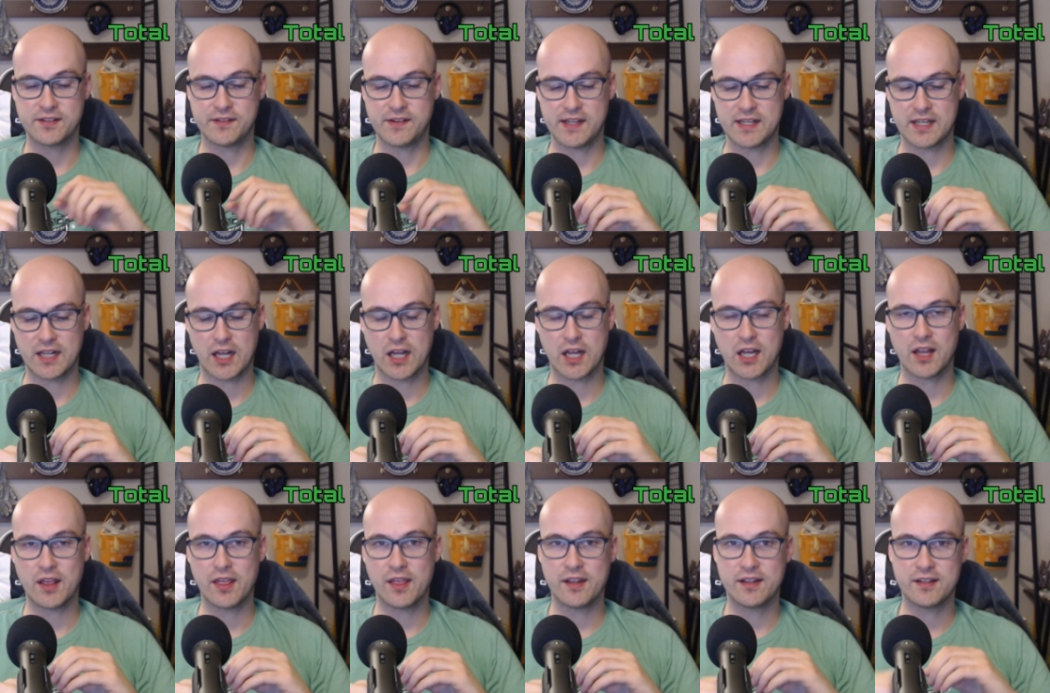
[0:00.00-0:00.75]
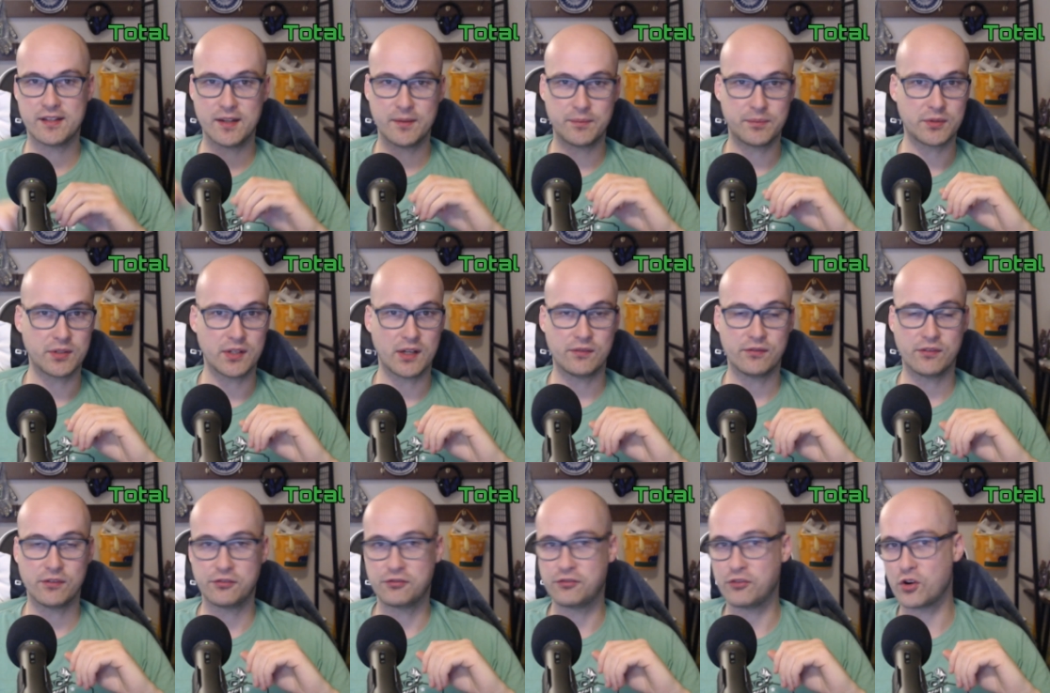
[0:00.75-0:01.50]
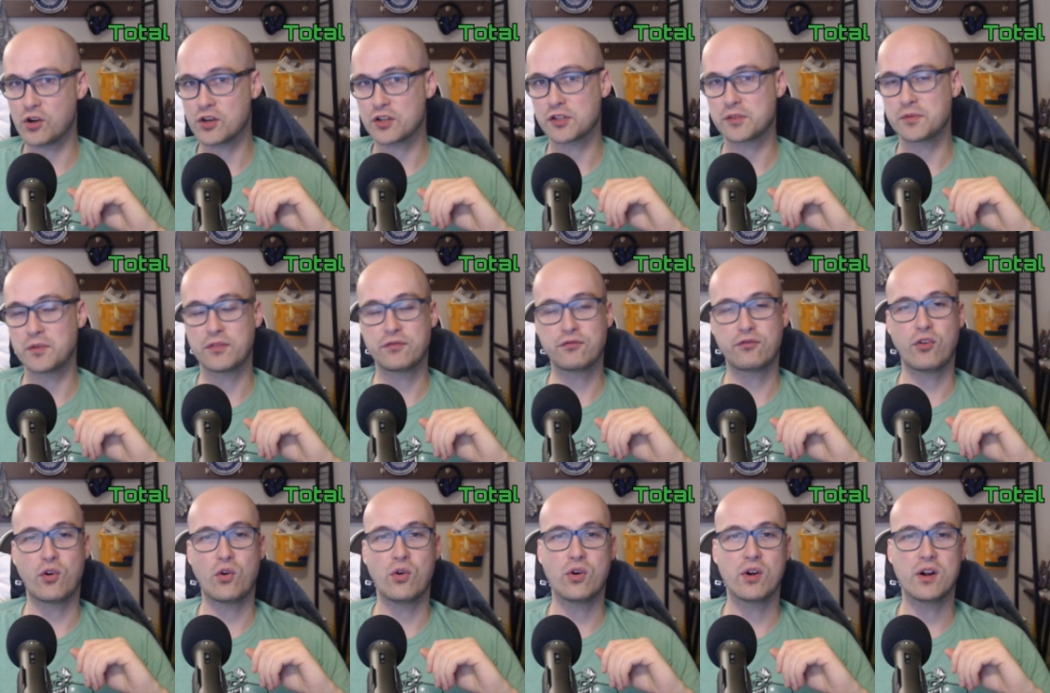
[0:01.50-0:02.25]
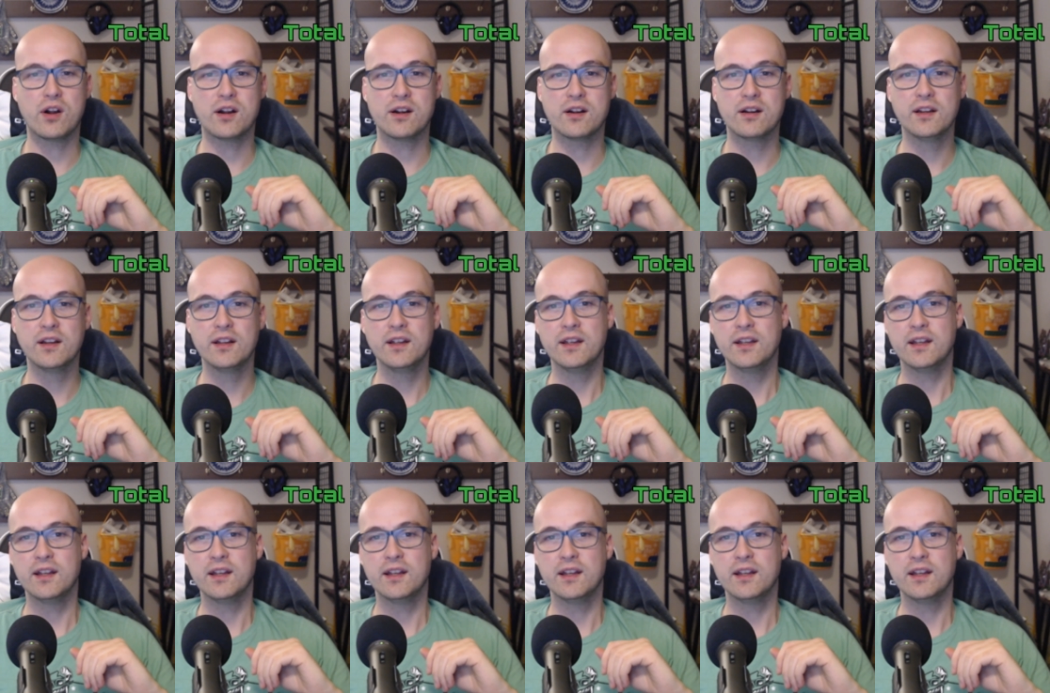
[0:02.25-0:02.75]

I've had to cut the tips off of forks before,